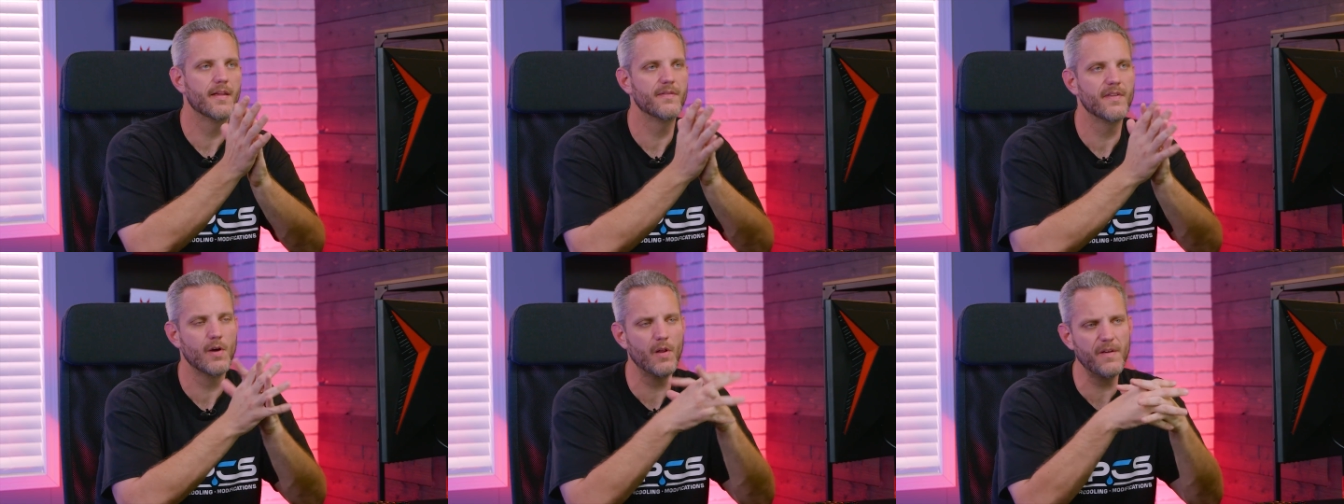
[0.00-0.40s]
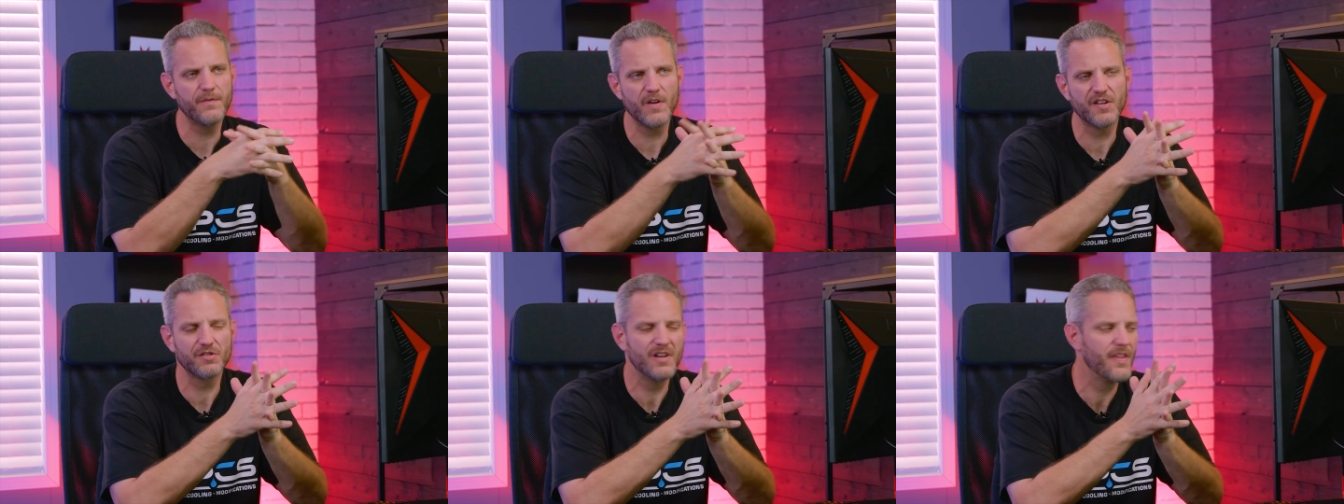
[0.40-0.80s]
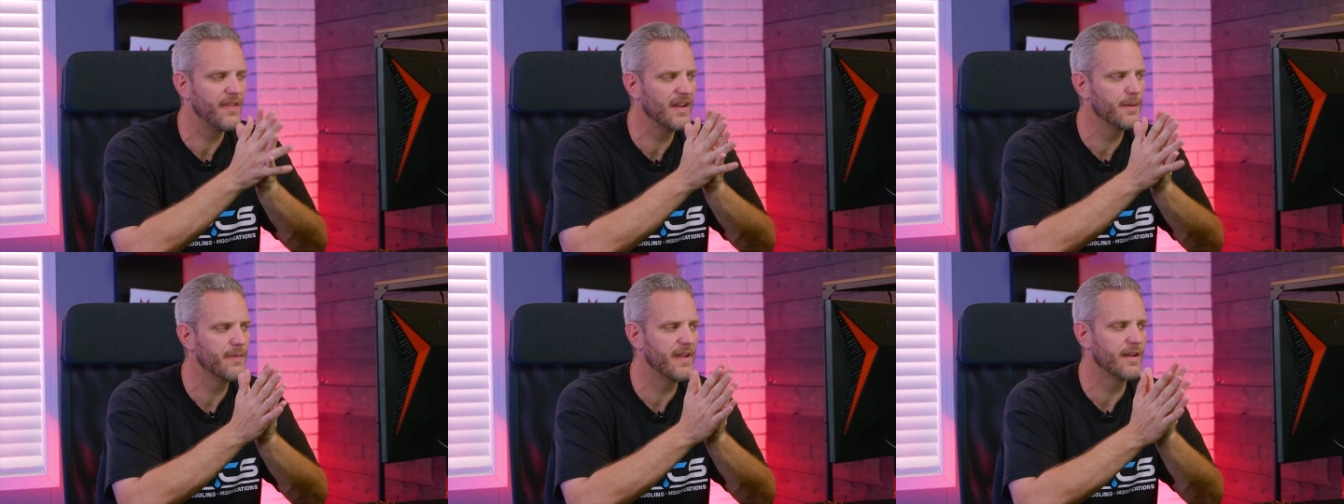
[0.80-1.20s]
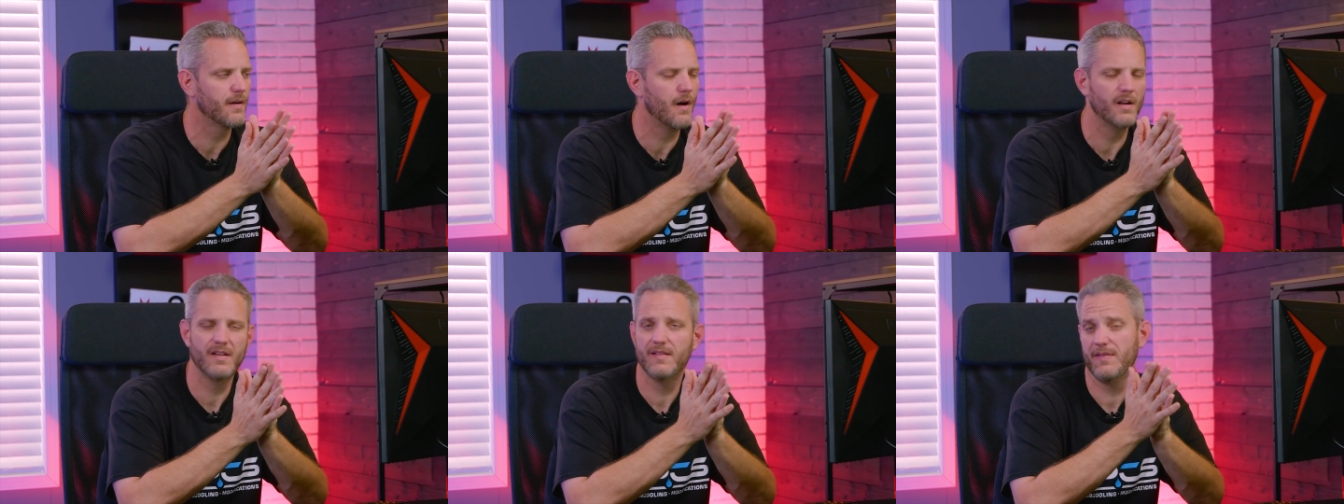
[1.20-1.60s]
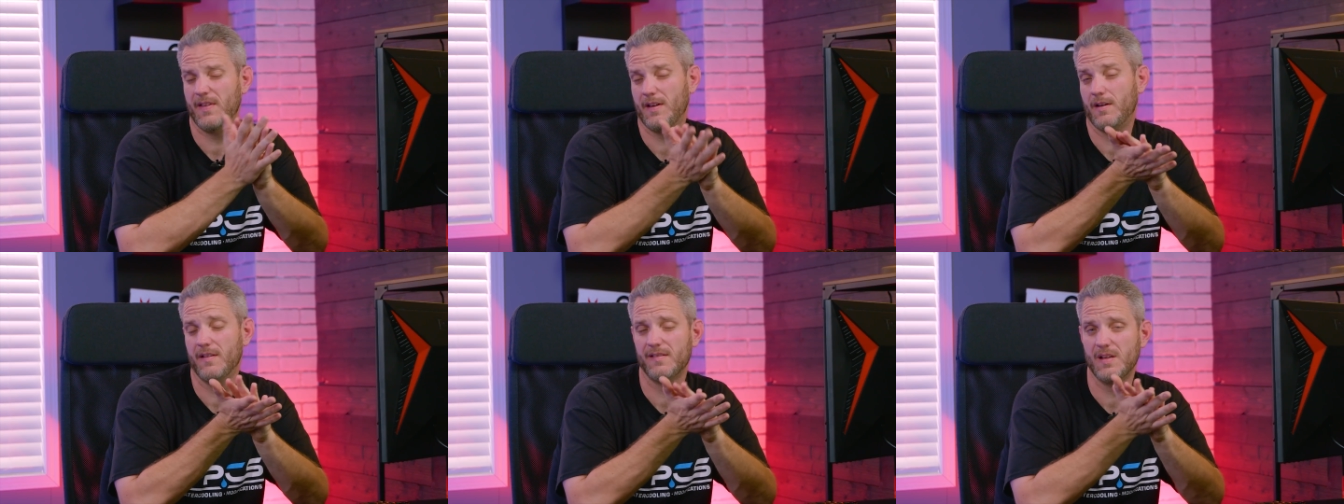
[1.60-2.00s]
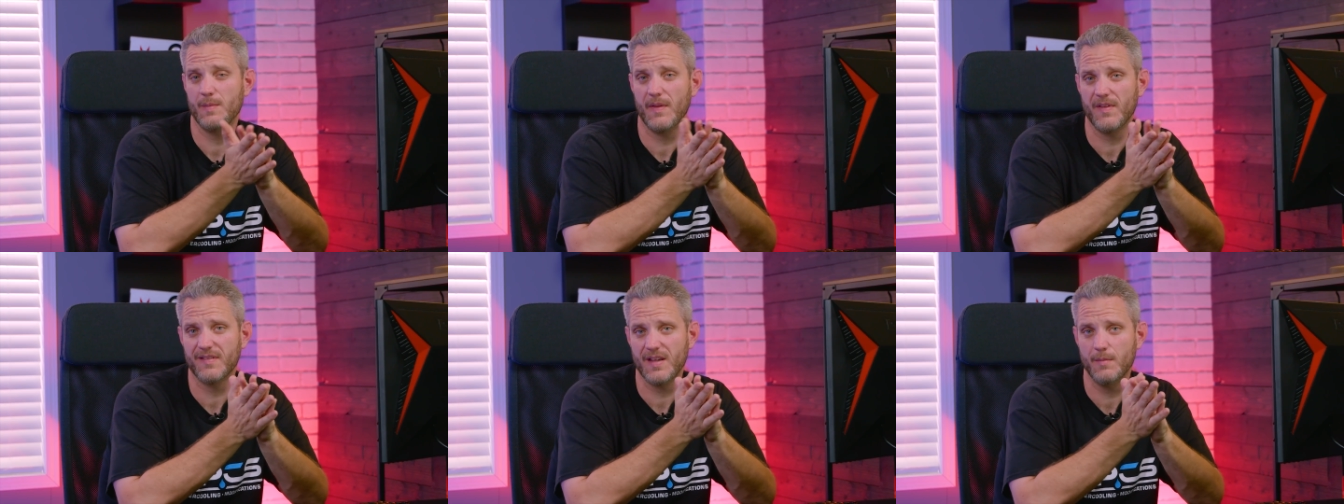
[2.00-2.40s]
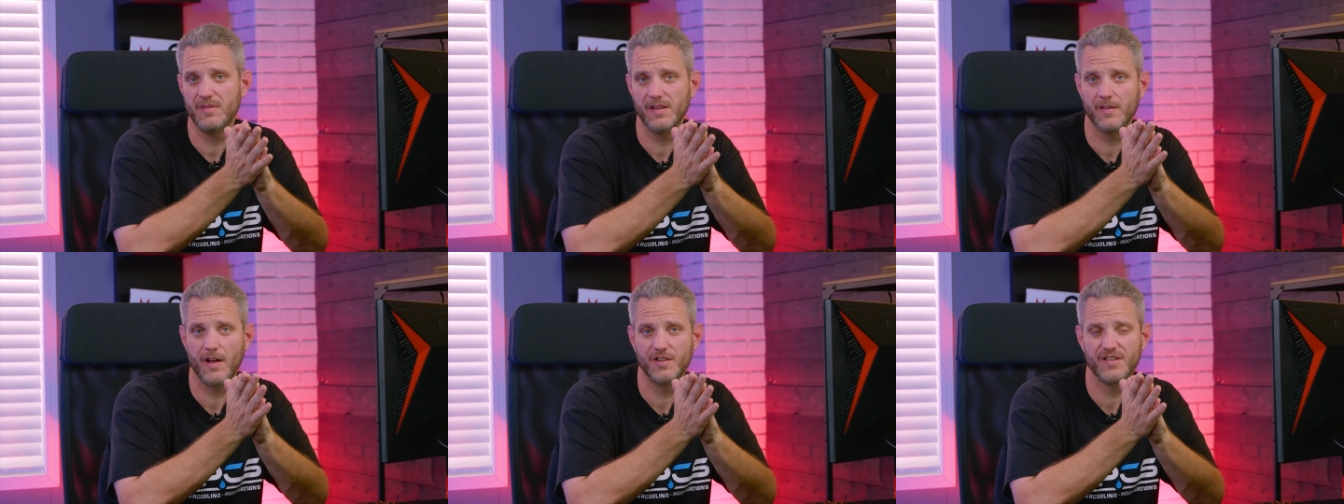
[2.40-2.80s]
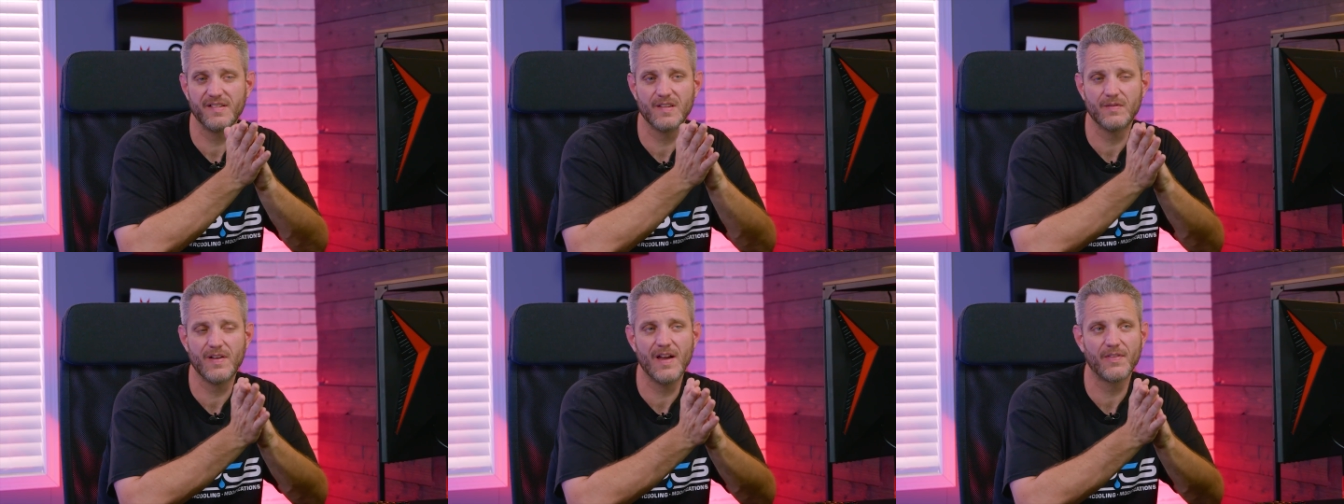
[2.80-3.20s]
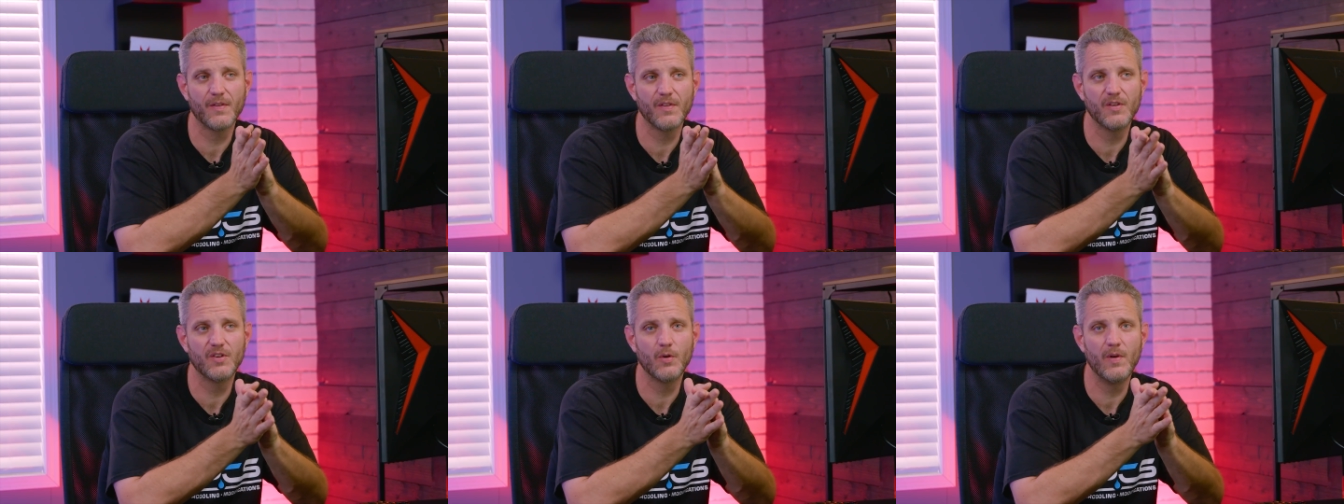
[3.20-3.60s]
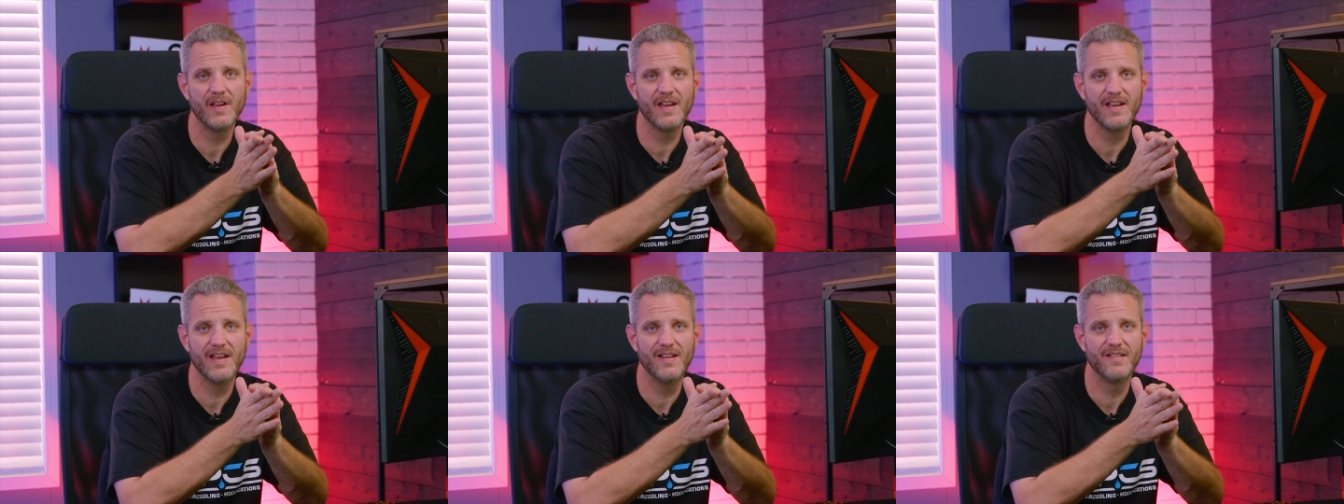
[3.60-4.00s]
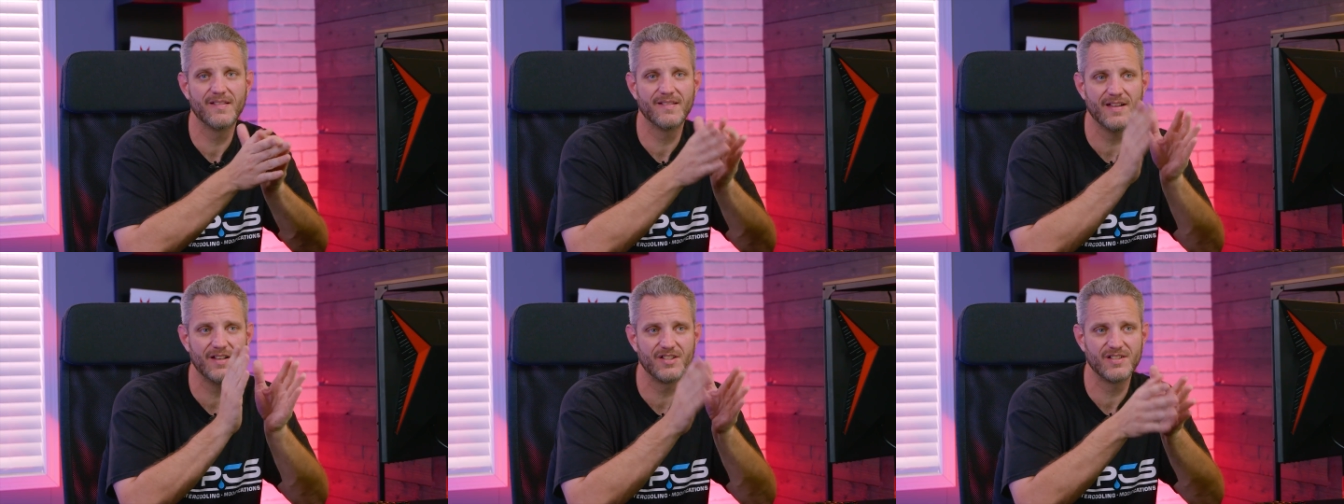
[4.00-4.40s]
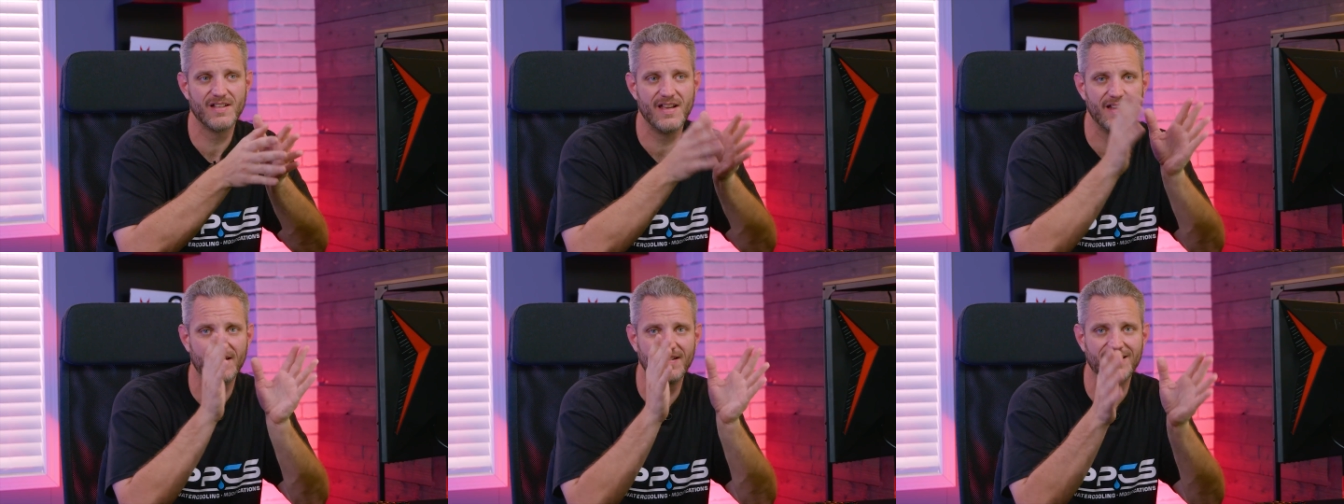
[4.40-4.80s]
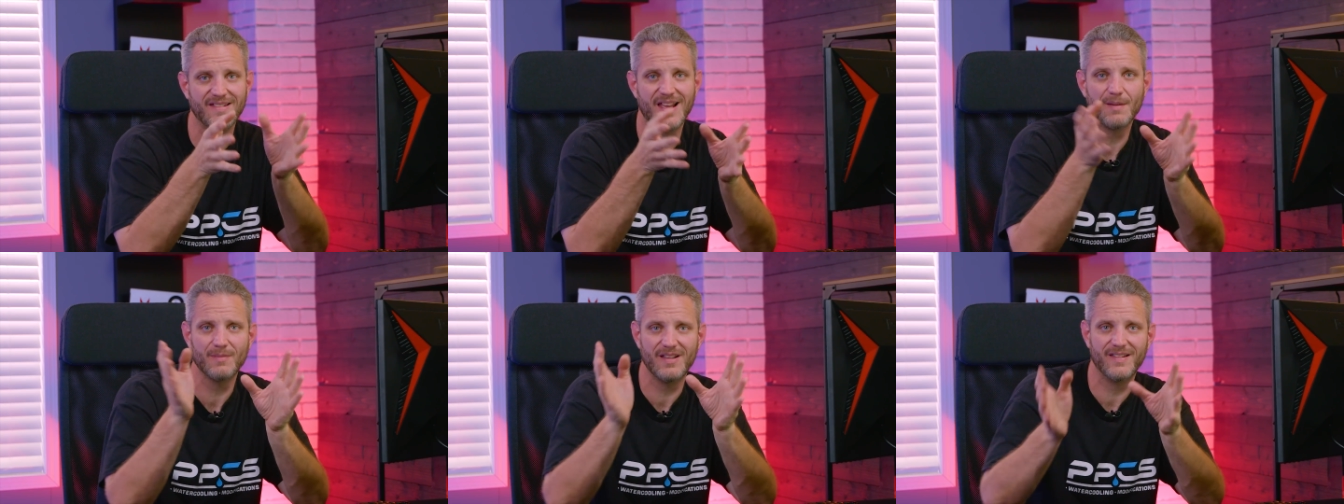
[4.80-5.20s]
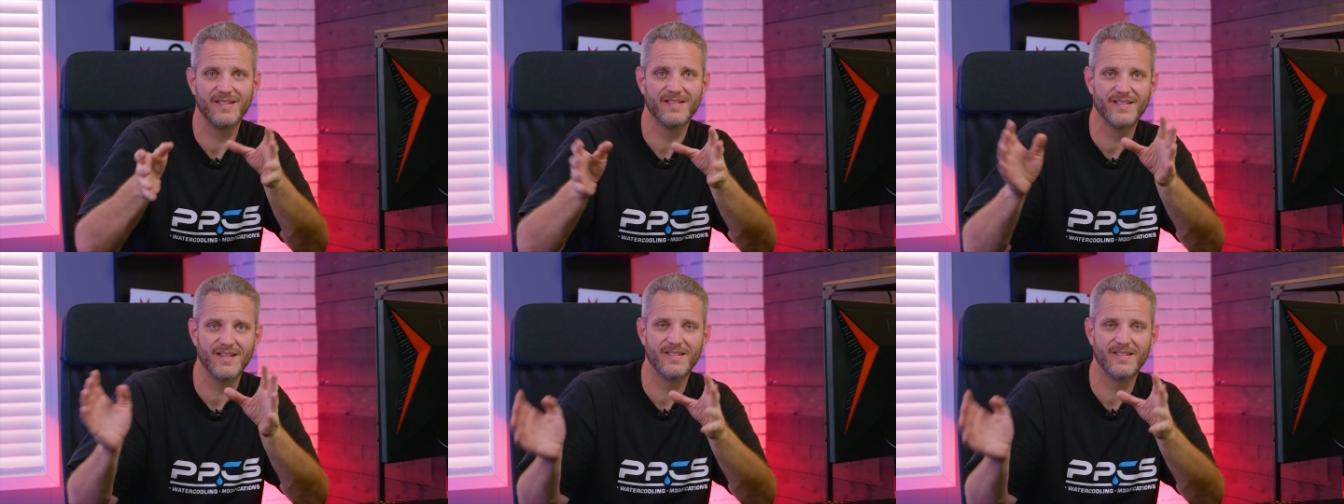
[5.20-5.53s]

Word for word: The only frustrating thing I think, on, think honestly about this AMD launch is the fact that they're doing it in such like segments.